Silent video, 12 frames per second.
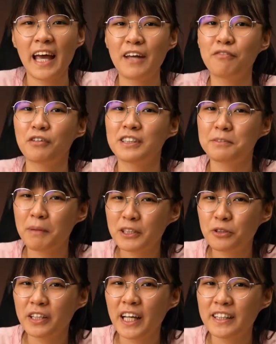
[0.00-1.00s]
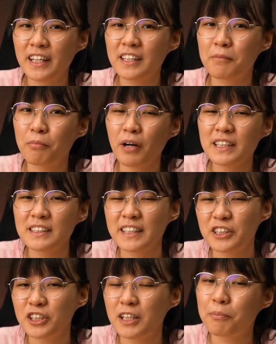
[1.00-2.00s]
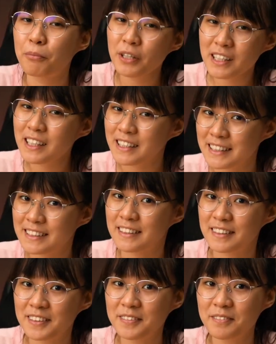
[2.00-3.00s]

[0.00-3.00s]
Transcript: And for the specs you're getting, the price is actually pretty decent.